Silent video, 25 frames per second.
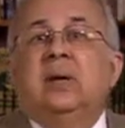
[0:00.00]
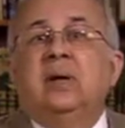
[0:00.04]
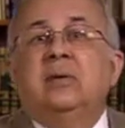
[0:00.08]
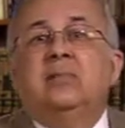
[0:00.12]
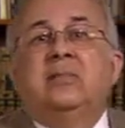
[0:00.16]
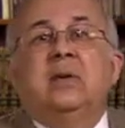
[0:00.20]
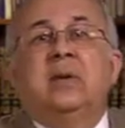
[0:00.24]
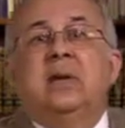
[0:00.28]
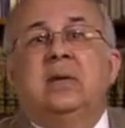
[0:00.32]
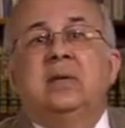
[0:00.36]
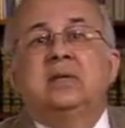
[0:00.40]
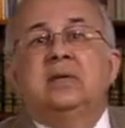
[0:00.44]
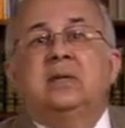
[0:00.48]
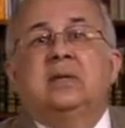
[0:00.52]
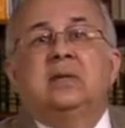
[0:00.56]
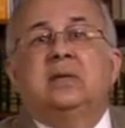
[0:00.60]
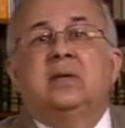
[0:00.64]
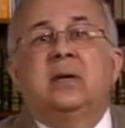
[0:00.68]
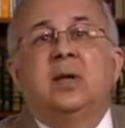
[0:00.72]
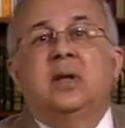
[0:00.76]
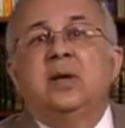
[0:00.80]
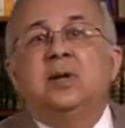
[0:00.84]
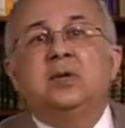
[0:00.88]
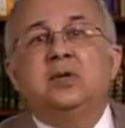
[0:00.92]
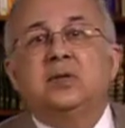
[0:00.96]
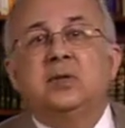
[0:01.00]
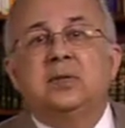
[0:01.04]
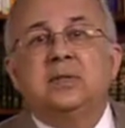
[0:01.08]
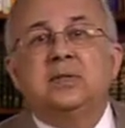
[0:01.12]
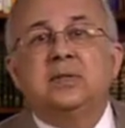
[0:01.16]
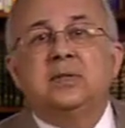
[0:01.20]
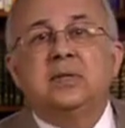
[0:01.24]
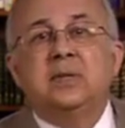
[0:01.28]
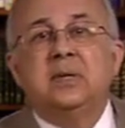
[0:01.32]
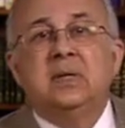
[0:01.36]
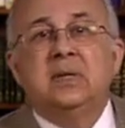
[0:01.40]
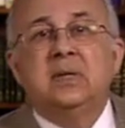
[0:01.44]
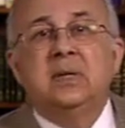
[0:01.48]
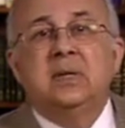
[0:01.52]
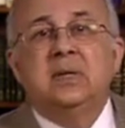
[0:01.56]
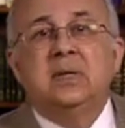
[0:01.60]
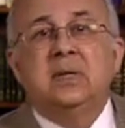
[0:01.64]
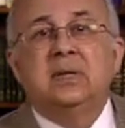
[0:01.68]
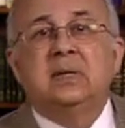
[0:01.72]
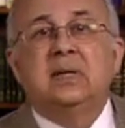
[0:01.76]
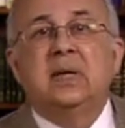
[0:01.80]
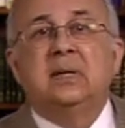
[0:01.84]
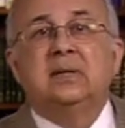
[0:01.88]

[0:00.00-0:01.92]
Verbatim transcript: evanescent creatures that